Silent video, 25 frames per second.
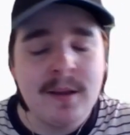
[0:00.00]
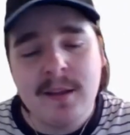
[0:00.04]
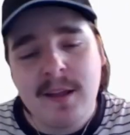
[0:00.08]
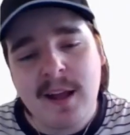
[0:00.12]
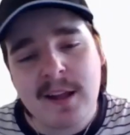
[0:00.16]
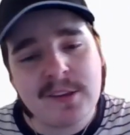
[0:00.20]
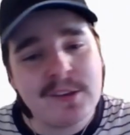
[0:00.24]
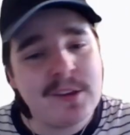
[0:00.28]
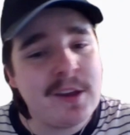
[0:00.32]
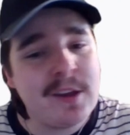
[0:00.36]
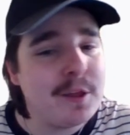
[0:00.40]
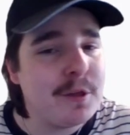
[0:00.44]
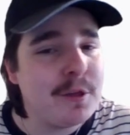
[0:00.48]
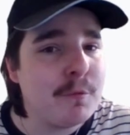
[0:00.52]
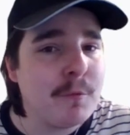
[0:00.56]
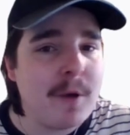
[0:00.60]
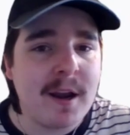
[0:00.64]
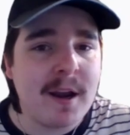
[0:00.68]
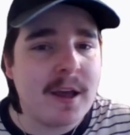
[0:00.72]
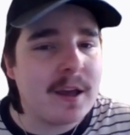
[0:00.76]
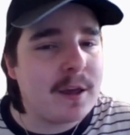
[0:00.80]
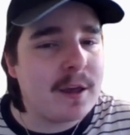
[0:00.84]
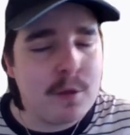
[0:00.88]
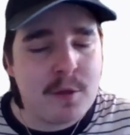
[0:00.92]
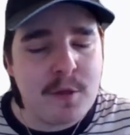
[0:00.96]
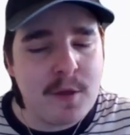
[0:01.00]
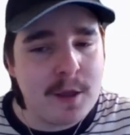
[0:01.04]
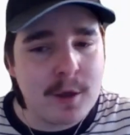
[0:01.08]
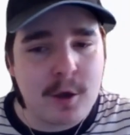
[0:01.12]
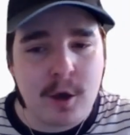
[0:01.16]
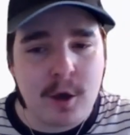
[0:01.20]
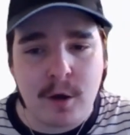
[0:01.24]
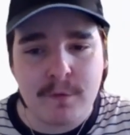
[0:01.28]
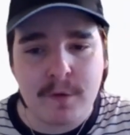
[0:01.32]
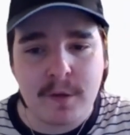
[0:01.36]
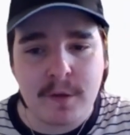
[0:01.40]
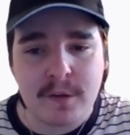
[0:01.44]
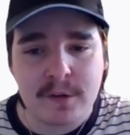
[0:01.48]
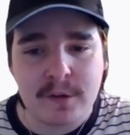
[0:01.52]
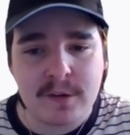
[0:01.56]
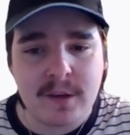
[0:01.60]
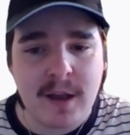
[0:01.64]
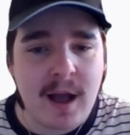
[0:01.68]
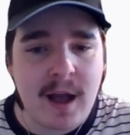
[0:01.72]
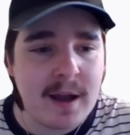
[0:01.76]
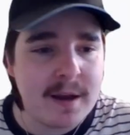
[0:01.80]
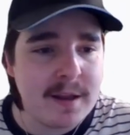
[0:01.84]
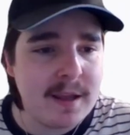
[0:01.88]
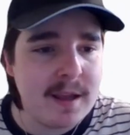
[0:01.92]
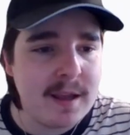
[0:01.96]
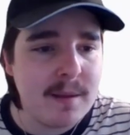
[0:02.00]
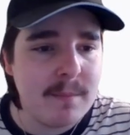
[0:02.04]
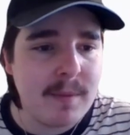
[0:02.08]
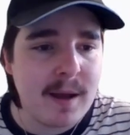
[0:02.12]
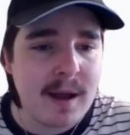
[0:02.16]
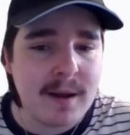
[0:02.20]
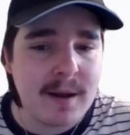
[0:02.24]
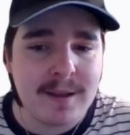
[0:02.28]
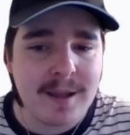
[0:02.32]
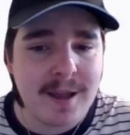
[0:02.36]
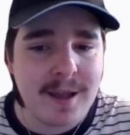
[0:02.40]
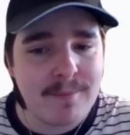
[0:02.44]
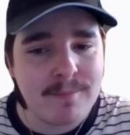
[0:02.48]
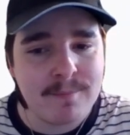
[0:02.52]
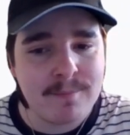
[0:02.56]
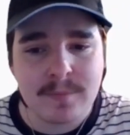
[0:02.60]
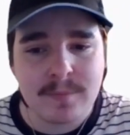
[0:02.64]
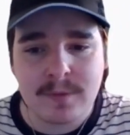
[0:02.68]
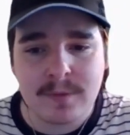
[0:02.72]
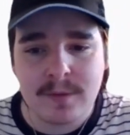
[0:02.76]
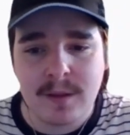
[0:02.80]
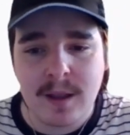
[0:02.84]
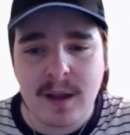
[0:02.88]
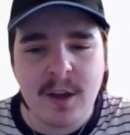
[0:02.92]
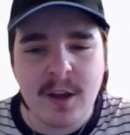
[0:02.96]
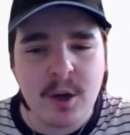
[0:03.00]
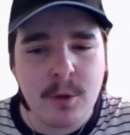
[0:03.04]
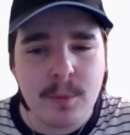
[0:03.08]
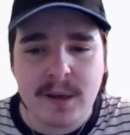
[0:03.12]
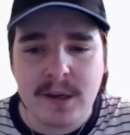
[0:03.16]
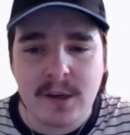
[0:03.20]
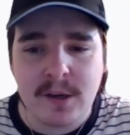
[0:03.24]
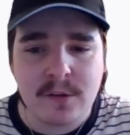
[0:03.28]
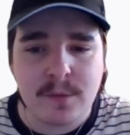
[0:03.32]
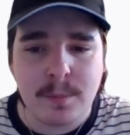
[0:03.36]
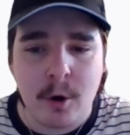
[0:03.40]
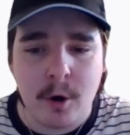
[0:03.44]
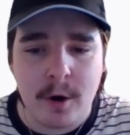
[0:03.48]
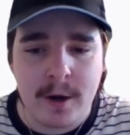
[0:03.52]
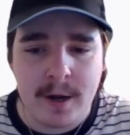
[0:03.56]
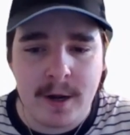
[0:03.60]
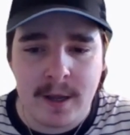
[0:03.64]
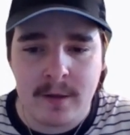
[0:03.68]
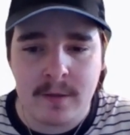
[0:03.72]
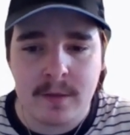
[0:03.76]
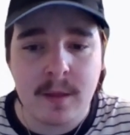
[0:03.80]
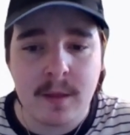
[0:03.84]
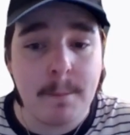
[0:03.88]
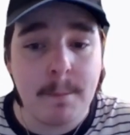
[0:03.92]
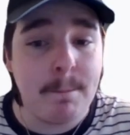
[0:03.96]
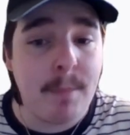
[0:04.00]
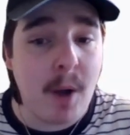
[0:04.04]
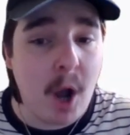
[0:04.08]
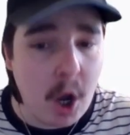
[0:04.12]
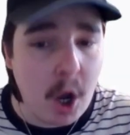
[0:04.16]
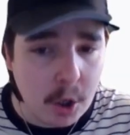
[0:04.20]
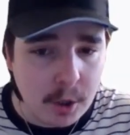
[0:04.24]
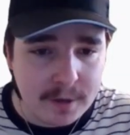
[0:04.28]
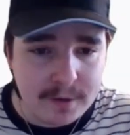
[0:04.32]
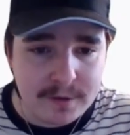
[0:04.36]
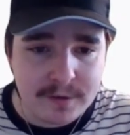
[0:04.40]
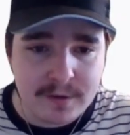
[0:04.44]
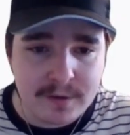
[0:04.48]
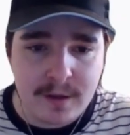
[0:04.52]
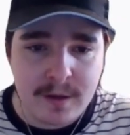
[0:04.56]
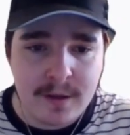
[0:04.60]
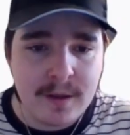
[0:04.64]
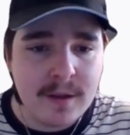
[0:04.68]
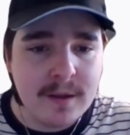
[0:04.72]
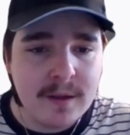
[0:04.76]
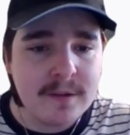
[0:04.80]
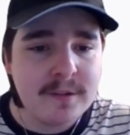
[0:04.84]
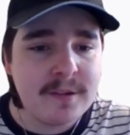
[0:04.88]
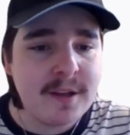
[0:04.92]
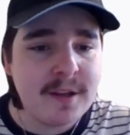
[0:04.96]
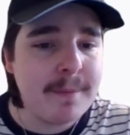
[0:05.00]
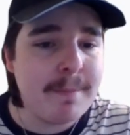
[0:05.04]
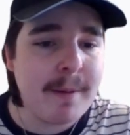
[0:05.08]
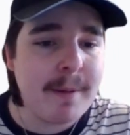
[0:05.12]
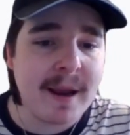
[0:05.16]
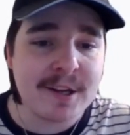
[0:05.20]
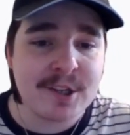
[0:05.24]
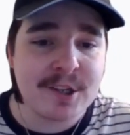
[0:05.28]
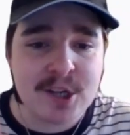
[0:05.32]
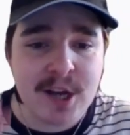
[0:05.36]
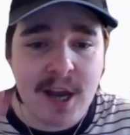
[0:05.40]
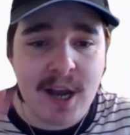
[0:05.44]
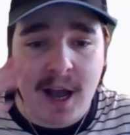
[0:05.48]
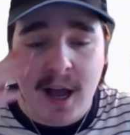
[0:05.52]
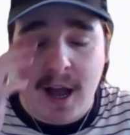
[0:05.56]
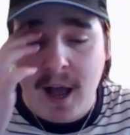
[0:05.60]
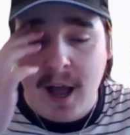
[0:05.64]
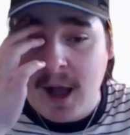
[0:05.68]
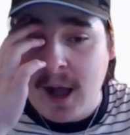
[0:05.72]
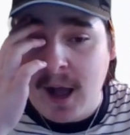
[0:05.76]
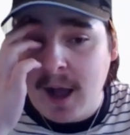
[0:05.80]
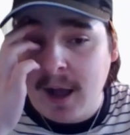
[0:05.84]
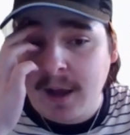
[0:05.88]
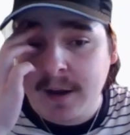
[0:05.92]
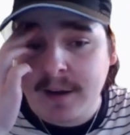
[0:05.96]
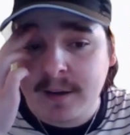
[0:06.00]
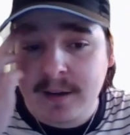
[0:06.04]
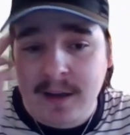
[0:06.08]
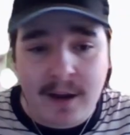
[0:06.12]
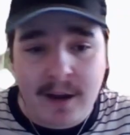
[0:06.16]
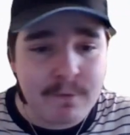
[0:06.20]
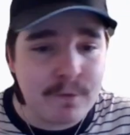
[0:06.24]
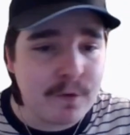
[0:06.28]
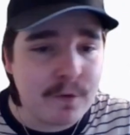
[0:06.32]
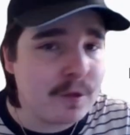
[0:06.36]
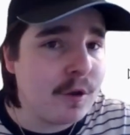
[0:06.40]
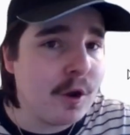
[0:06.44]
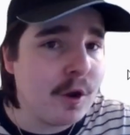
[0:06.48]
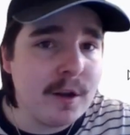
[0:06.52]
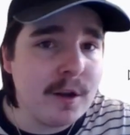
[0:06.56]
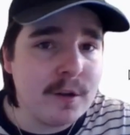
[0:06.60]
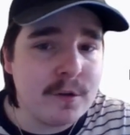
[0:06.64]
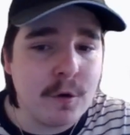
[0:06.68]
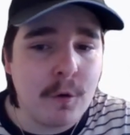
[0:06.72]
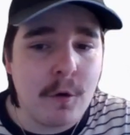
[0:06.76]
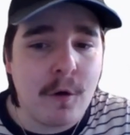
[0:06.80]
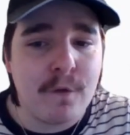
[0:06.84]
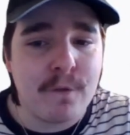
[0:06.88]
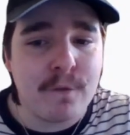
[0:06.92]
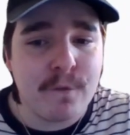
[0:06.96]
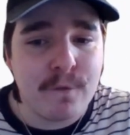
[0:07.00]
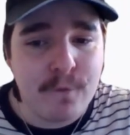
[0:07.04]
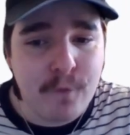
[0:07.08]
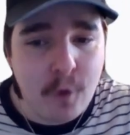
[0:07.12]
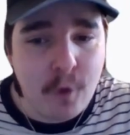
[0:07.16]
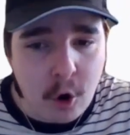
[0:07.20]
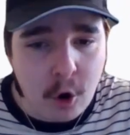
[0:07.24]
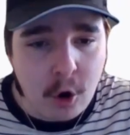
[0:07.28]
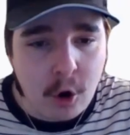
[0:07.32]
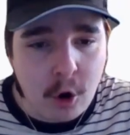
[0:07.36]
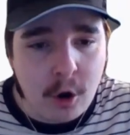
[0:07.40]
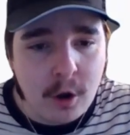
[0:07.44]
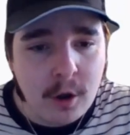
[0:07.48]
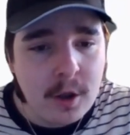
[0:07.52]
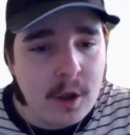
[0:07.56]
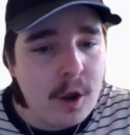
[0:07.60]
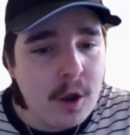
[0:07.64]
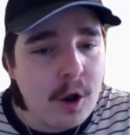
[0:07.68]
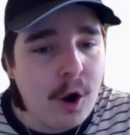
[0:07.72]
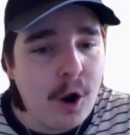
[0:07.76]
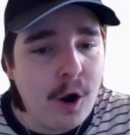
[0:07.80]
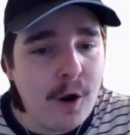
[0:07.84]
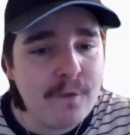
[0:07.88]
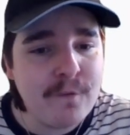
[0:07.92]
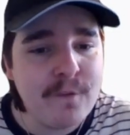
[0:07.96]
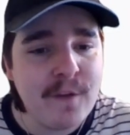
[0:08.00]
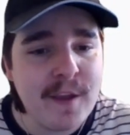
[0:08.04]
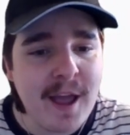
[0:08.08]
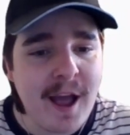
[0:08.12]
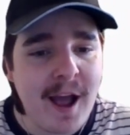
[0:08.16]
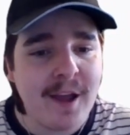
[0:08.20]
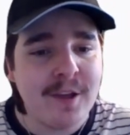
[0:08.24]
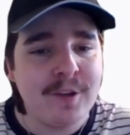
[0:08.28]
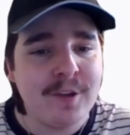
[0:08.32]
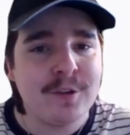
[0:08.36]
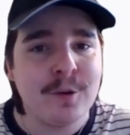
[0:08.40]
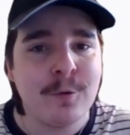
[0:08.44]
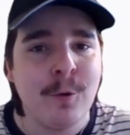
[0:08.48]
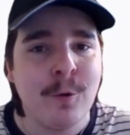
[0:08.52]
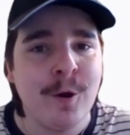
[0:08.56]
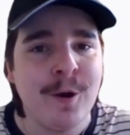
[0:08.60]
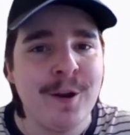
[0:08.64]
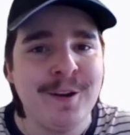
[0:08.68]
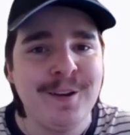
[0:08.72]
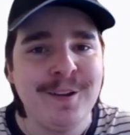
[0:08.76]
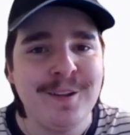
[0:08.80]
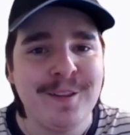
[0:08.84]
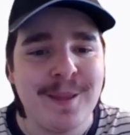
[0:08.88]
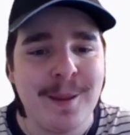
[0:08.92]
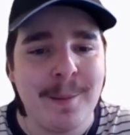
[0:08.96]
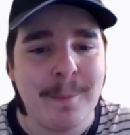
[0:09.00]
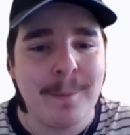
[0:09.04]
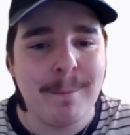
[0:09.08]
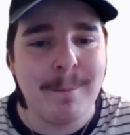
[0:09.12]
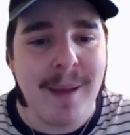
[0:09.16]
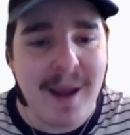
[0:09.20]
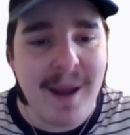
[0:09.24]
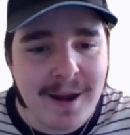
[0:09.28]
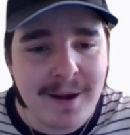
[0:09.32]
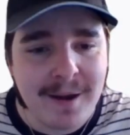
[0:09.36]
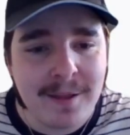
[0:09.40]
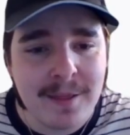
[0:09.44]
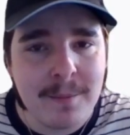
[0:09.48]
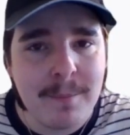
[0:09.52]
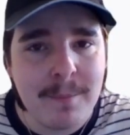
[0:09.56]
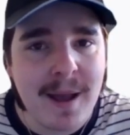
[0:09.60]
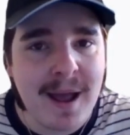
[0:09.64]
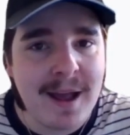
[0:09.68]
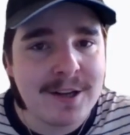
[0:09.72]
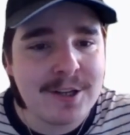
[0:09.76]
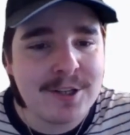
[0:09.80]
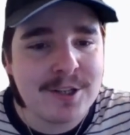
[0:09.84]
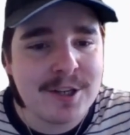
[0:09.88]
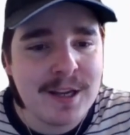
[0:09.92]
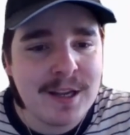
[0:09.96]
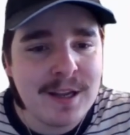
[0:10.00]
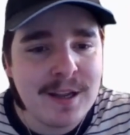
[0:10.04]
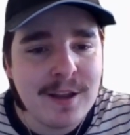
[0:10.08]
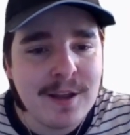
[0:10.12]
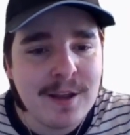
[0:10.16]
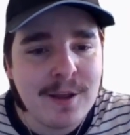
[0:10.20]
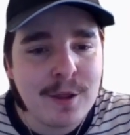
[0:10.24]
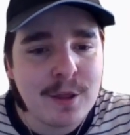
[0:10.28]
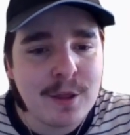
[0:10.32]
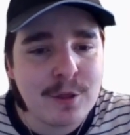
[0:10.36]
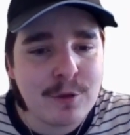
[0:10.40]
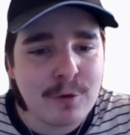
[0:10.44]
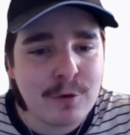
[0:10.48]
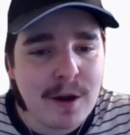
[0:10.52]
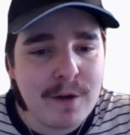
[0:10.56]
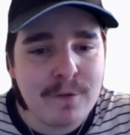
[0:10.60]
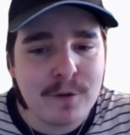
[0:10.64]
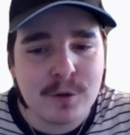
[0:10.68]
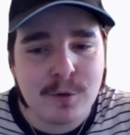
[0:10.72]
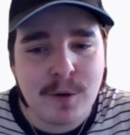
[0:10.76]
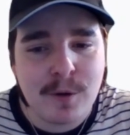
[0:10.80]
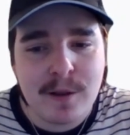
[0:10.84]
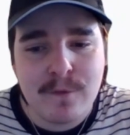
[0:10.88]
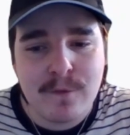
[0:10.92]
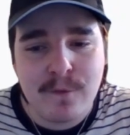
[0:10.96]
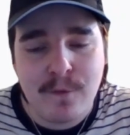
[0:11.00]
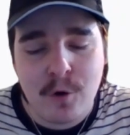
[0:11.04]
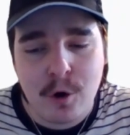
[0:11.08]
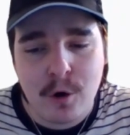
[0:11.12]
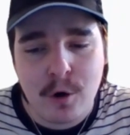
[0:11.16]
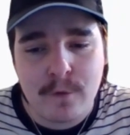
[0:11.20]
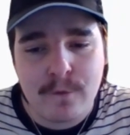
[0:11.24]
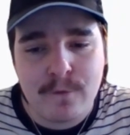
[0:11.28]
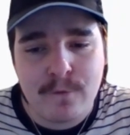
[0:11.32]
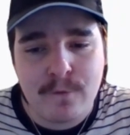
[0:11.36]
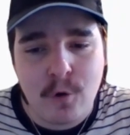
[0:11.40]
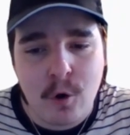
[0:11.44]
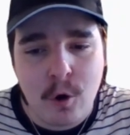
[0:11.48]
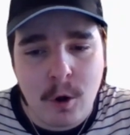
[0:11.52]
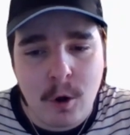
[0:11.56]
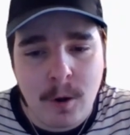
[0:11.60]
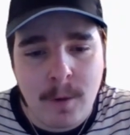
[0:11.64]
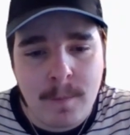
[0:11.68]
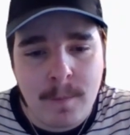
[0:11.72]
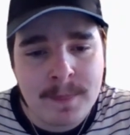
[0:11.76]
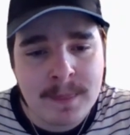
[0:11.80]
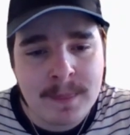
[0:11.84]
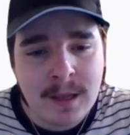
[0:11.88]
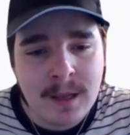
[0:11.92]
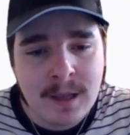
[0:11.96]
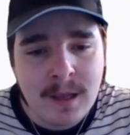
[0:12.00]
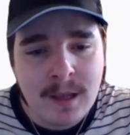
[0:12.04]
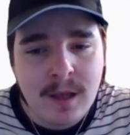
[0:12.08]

That's the only one I can think of at the start here. But yeah, a little bit disappointing. The bowlers, Deepak Chahar, none for 32 or 4. Hoffy Hazlewood, the man of the match, 3 for 24 or 4.